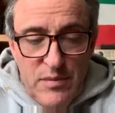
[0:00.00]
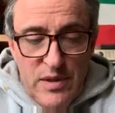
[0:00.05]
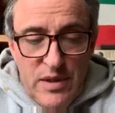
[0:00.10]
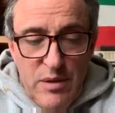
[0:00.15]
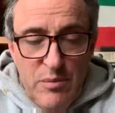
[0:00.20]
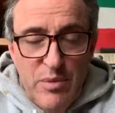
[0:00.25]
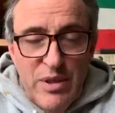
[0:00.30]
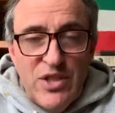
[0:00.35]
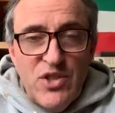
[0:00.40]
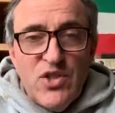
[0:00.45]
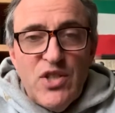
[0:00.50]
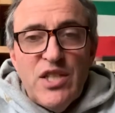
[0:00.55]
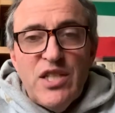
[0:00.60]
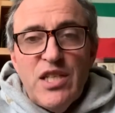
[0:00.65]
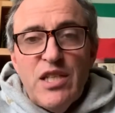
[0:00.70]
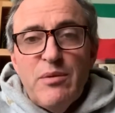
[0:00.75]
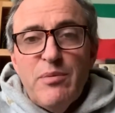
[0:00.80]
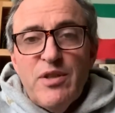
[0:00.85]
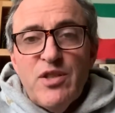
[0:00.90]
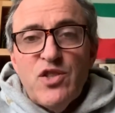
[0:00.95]
But he's
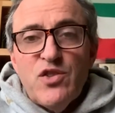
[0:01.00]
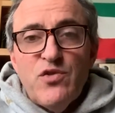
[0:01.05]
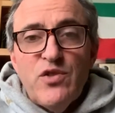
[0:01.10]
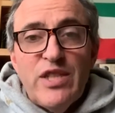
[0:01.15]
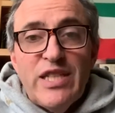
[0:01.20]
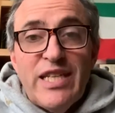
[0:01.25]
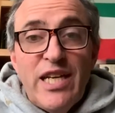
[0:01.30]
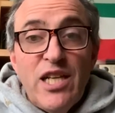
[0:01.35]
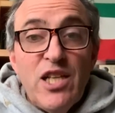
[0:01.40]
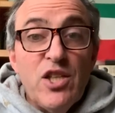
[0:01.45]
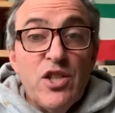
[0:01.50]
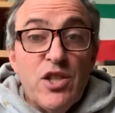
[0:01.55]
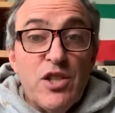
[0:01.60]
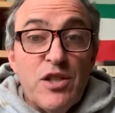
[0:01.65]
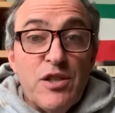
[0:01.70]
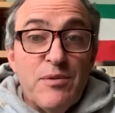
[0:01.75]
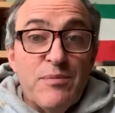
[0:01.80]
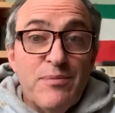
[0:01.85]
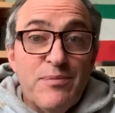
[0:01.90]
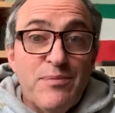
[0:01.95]
thinking about his friend
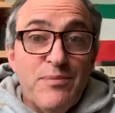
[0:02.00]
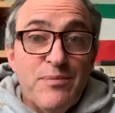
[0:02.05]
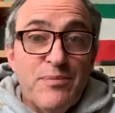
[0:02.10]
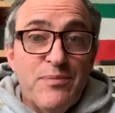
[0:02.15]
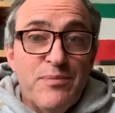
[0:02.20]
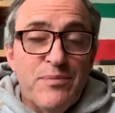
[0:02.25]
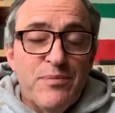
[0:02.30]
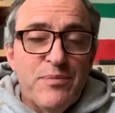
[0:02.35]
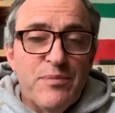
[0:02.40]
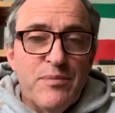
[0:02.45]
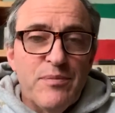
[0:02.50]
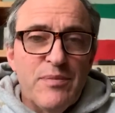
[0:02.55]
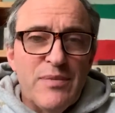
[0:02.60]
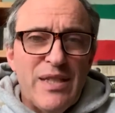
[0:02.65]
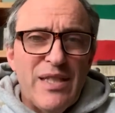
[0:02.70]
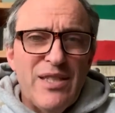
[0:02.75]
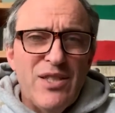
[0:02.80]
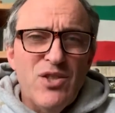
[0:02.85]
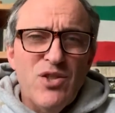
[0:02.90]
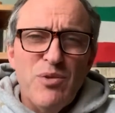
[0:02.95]
Gallagher,
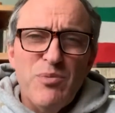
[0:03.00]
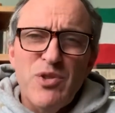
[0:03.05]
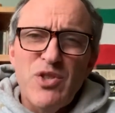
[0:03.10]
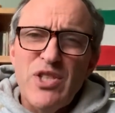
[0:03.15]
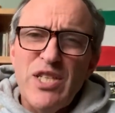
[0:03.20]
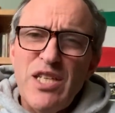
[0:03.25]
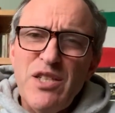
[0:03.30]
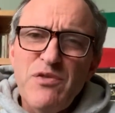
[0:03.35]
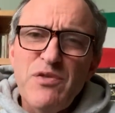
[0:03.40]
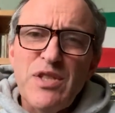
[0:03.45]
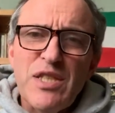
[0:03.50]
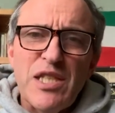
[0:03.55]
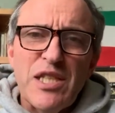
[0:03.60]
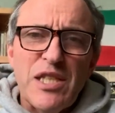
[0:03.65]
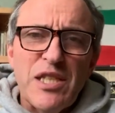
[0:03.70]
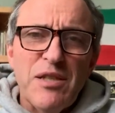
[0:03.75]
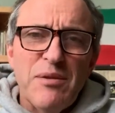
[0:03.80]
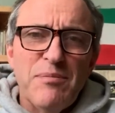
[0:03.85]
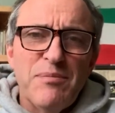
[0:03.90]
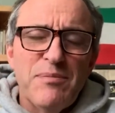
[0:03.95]
and he's almost envying
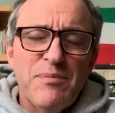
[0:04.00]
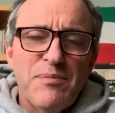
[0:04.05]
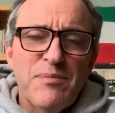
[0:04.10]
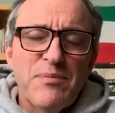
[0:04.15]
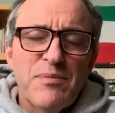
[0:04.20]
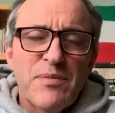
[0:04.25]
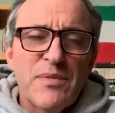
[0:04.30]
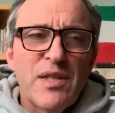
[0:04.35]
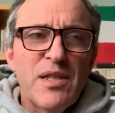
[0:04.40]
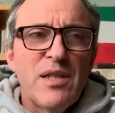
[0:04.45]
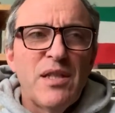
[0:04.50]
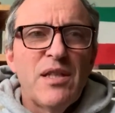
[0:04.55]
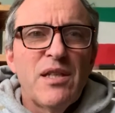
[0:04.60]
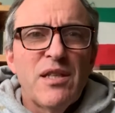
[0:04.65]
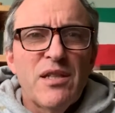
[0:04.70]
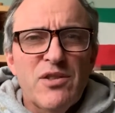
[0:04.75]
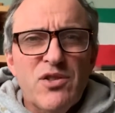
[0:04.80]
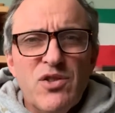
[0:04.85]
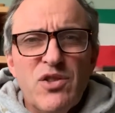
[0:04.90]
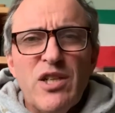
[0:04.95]
him.
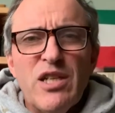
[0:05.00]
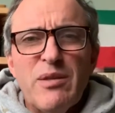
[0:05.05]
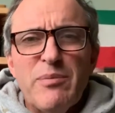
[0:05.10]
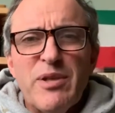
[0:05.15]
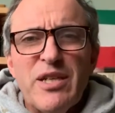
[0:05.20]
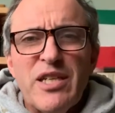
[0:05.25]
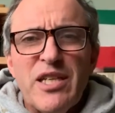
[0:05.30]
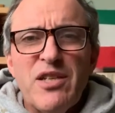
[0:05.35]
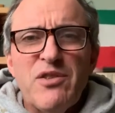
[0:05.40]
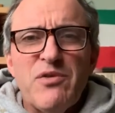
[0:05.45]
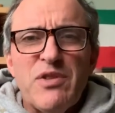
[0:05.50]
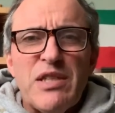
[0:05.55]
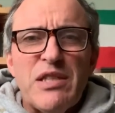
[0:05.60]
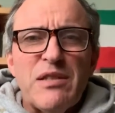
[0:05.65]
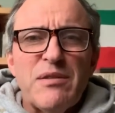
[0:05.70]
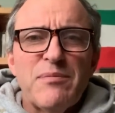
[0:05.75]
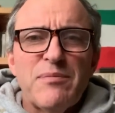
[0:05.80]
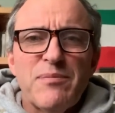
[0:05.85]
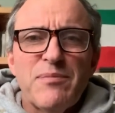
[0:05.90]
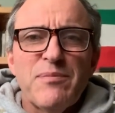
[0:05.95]
Let's talk about
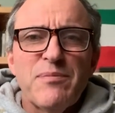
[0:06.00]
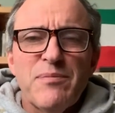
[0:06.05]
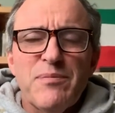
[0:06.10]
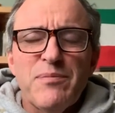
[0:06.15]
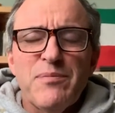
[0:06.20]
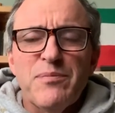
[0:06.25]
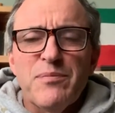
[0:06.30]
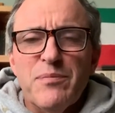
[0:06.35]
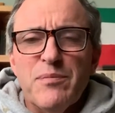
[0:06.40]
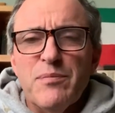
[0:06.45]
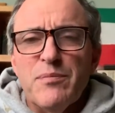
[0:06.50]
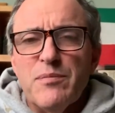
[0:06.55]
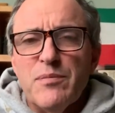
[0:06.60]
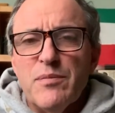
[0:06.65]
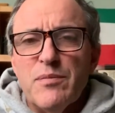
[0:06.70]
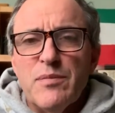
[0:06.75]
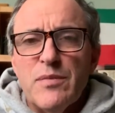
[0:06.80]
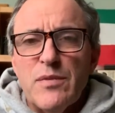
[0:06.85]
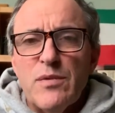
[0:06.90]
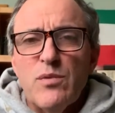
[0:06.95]
envy.
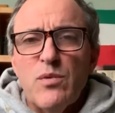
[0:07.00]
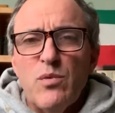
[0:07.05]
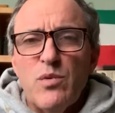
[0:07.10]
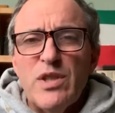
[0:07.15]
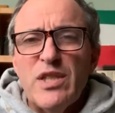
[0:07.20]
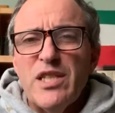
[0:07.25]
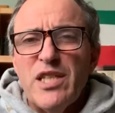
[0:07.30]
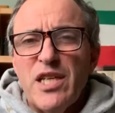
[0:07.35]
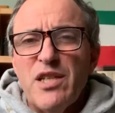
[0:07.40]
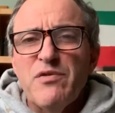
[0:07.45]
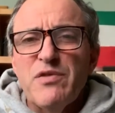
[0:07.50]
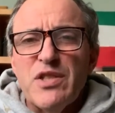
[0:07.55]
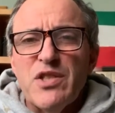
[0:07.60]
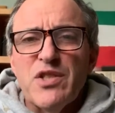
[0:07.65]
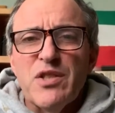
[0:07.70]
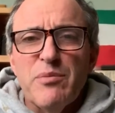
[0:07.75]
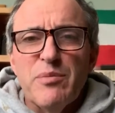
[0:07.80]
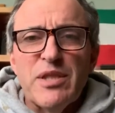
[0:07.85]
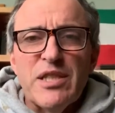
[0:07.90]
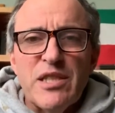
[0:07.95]
When do you envy
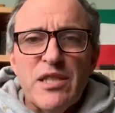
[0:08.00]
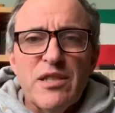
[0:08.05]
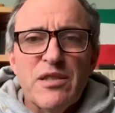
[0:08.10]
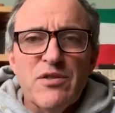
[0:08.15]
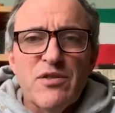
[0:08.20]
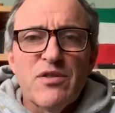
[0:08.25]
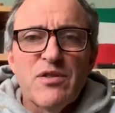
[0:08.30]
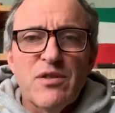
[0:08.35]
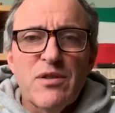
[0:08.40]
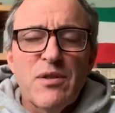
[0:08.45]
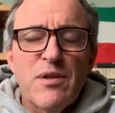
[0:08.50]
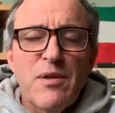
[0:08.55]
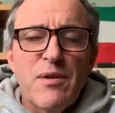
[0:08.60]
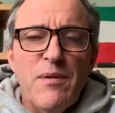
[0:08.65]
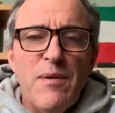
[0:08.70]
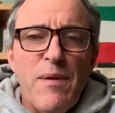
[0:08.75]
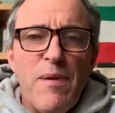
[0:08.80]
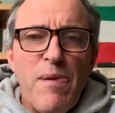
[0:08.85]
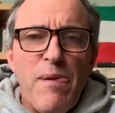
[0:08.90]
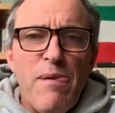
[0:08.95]
somebody else?
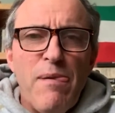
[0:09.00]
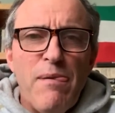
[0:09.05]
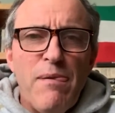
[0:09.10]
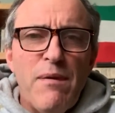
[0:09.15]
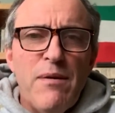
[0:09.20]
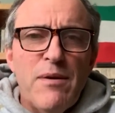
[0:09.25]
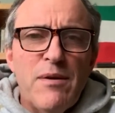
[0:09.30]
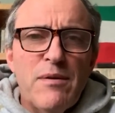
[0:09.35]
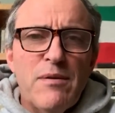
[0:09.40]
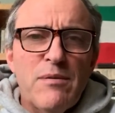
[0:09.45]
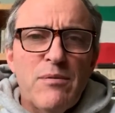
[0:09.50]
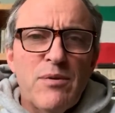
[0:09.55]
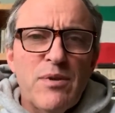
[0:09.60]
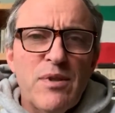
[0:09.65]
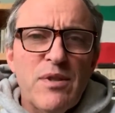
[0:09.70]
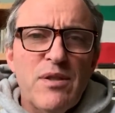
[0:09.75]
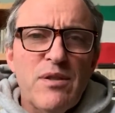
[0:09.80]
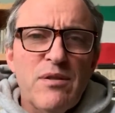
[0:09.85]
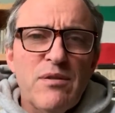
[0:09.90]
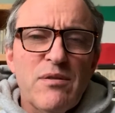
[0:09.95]

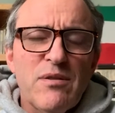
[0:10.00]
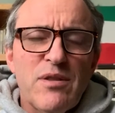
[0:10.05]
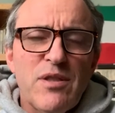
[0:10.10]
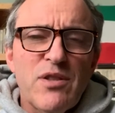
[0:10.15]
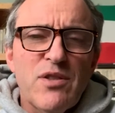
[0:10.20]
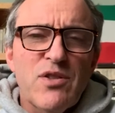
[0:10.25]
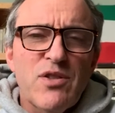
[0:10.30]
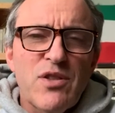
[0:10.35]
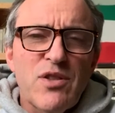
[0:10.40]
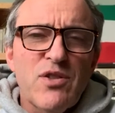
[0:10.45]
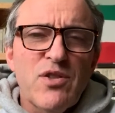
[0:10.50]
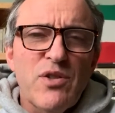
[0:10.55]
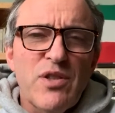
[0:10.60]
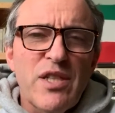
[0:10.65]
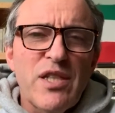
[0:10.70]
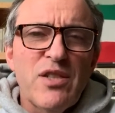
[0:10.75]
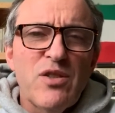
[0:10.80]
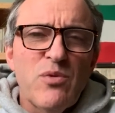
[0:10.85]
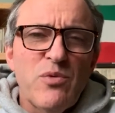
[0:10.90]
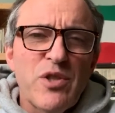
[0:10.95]
Well, it's
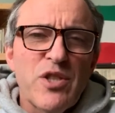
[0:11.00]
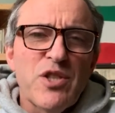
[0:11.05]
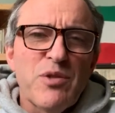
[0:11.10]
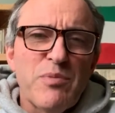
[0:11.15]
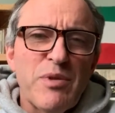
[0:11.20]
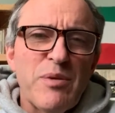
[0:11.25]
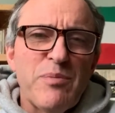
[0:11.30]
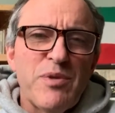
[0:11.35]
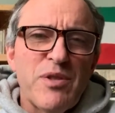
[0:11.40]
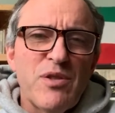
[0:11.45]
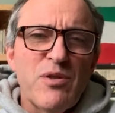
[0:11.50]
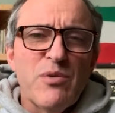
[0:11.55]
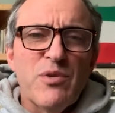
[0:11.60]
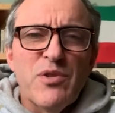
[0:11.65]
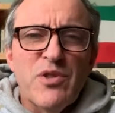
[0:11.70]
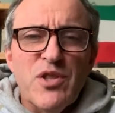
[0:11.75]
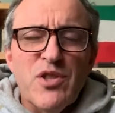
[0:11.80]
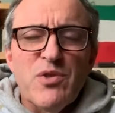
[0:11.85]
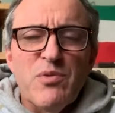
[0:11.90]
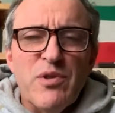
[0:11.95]
okay to wish maybe you were
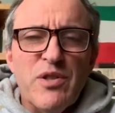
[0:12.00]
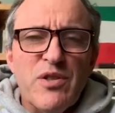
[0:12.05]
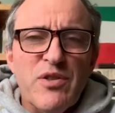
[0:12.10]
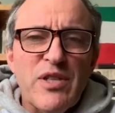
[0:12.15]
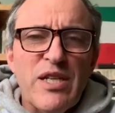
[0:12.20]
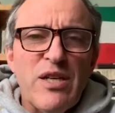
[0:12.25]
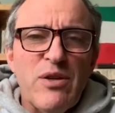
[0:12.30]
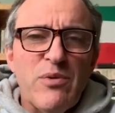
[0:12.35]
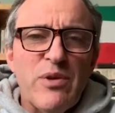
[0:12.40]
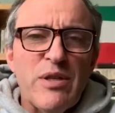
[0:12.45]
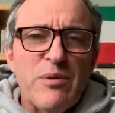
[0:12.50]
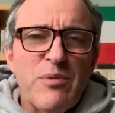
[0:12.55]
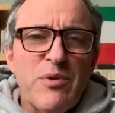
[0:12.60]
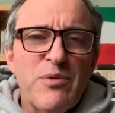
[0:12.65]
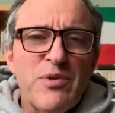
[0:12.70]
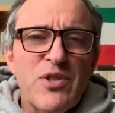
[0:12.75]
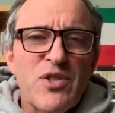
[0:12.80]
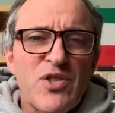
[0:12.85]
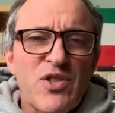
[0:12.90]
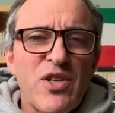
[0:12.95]
this way or that way, but
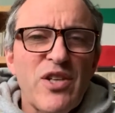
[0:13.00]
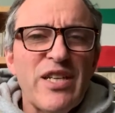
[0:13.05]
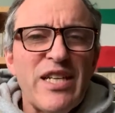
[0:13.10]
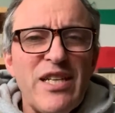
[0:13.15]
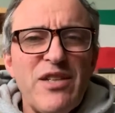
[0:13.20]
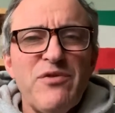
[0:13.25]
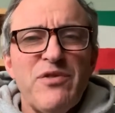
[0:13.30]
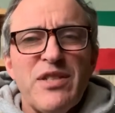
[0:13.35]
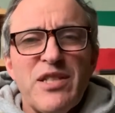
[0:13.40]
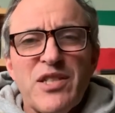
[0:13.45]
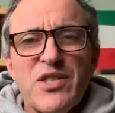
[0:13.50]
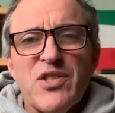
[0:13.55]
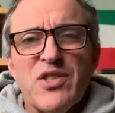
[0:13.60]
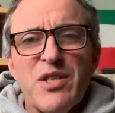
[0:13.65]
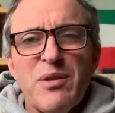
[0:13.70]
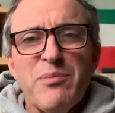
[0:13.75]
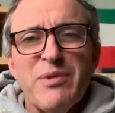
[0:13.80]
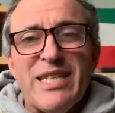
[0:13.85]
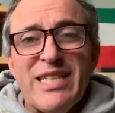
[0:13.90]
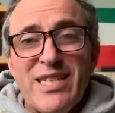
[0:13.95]
when you start envying
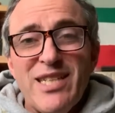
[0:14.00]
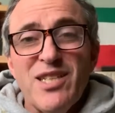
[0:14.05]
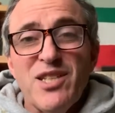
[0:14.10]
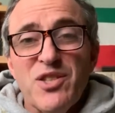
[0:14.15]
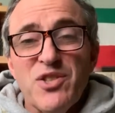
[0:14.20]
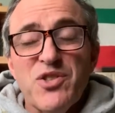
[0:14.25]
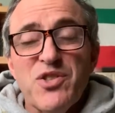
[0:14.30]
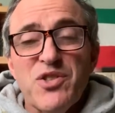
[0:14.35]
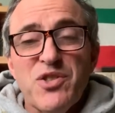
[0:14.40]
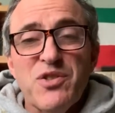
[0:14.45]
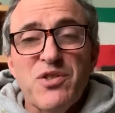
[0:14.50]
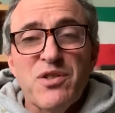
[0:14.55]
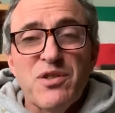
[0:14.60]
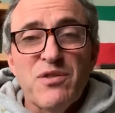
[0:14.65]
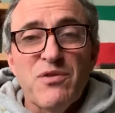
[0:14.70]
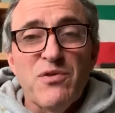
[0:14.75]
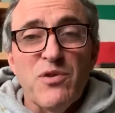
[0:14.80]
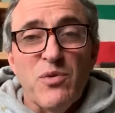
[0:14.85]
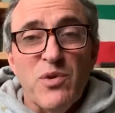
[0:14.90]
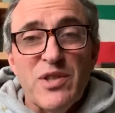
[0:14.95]
somebody else
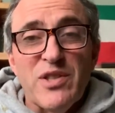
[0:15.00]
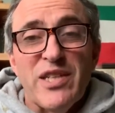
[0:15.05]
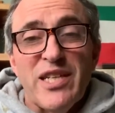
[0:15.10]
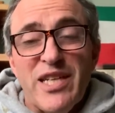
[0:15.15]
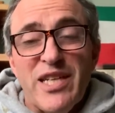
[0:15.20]
for what they